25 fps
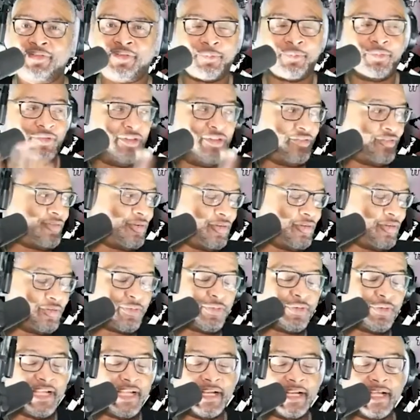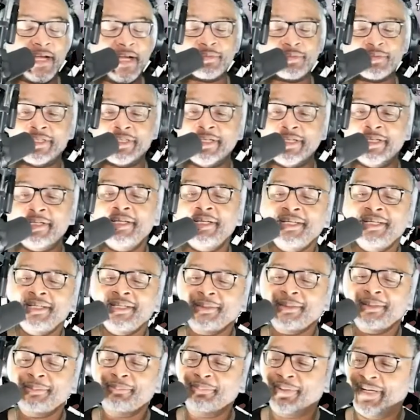So I'm just going to throw that out there.
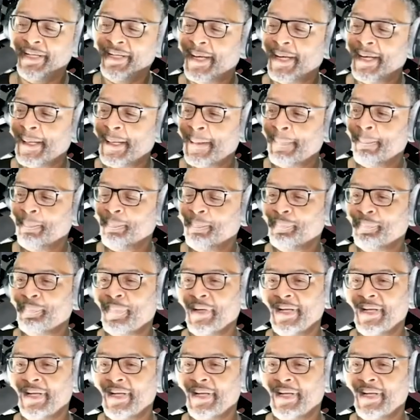But um, okay.